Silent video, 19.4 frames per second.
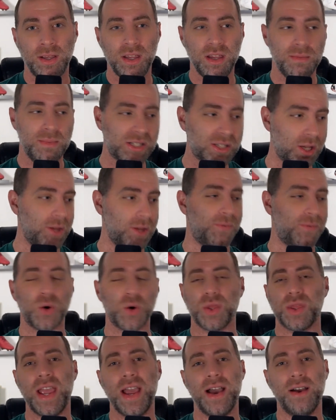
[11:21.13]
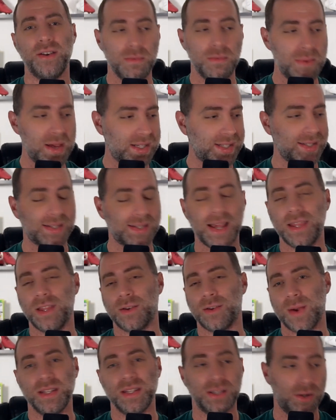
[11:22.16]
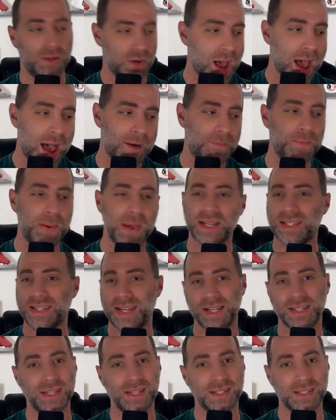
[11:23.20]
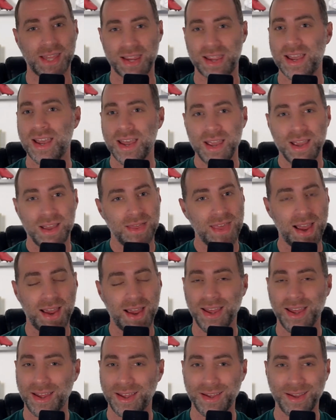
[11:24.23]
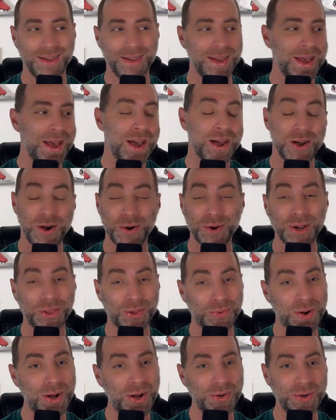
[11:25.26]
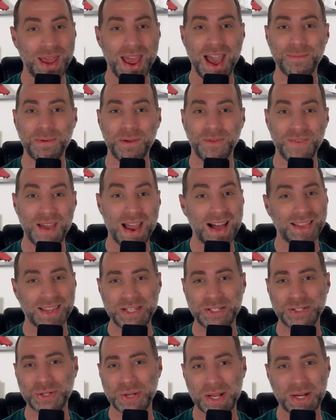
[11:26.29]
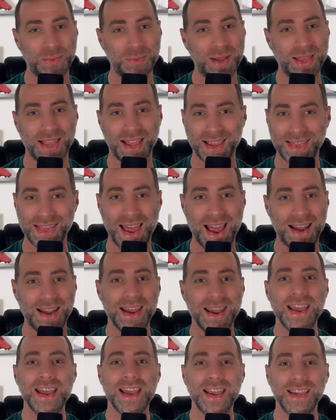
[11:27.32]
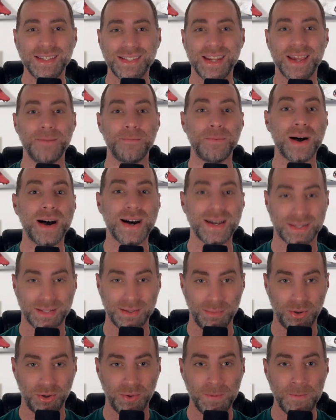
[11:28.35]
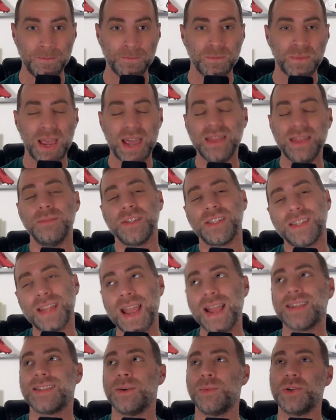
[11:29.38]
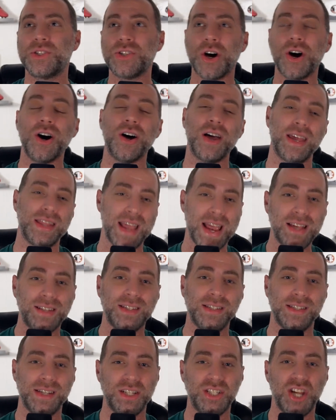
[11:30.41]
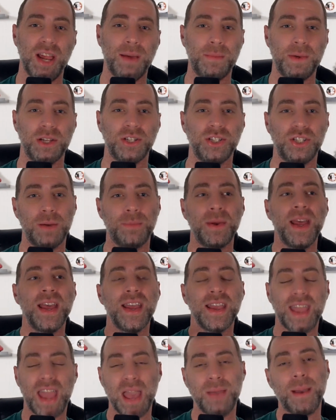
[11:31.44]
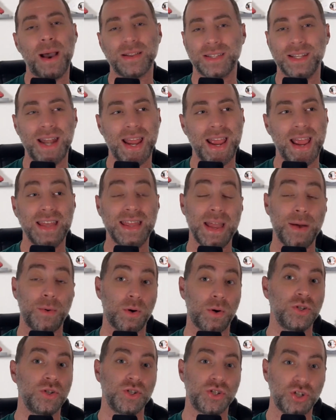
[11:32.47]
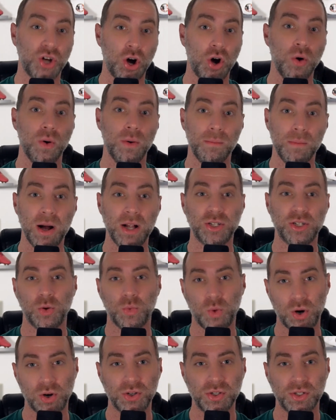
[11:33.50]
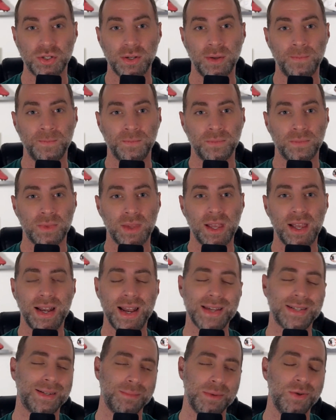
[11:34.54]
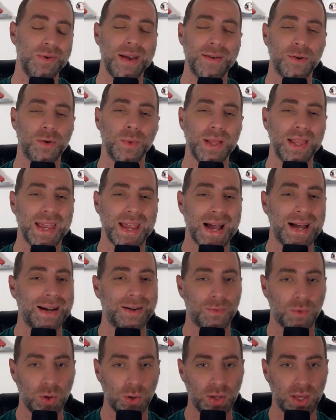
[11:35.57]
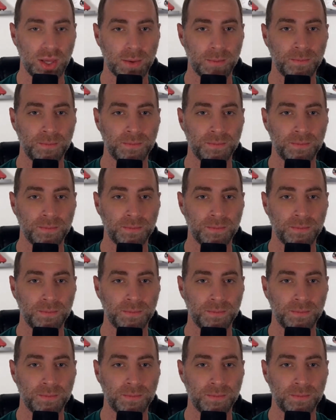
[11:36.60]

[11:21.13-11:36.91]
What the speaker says: You miss on the 4th down. You miss inside the red zone. You have pick sixes. Like that, going on the road to Happy Valley and trying to win like that is impossible. And the mistakes that we saw in the ACC championship came out today, and they were so much worse. And SMU never really got it rolling.